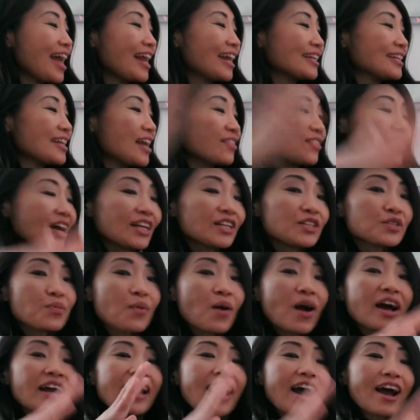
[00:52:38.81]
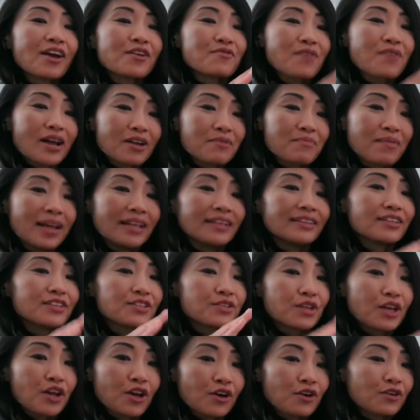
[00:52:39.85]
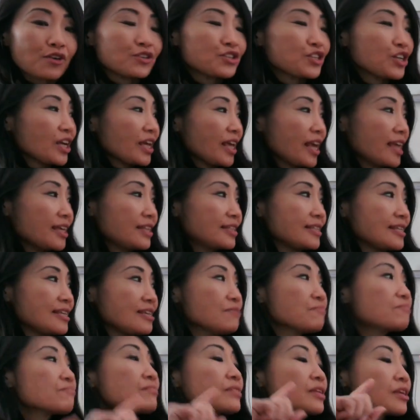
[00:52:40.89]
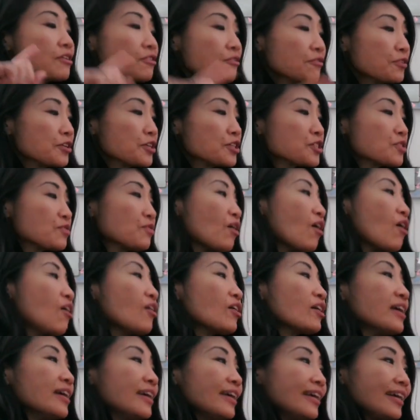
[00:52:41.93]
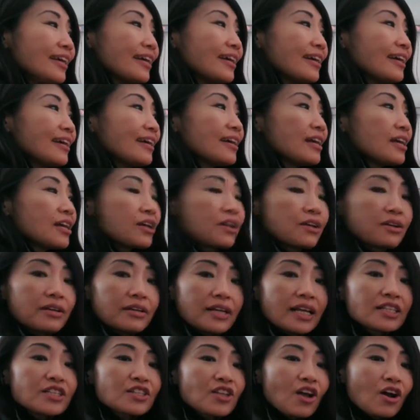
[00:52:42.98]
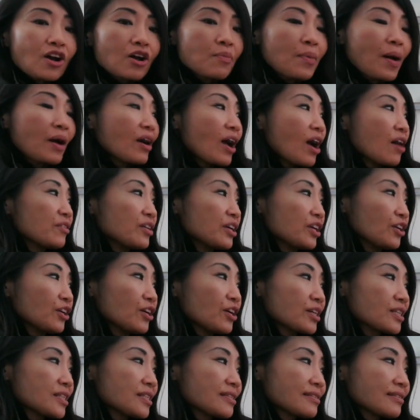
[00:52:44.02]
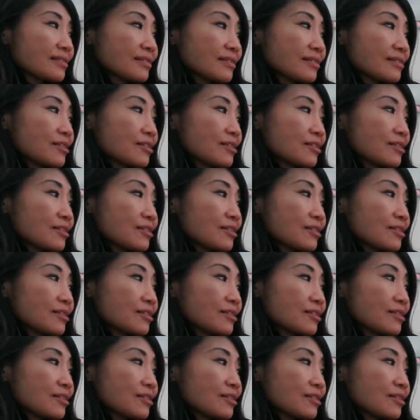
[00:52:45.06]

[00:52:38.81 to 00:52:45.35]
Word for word: And that is why I recommend this Coach Casey. First of all, let's talk about how it looks.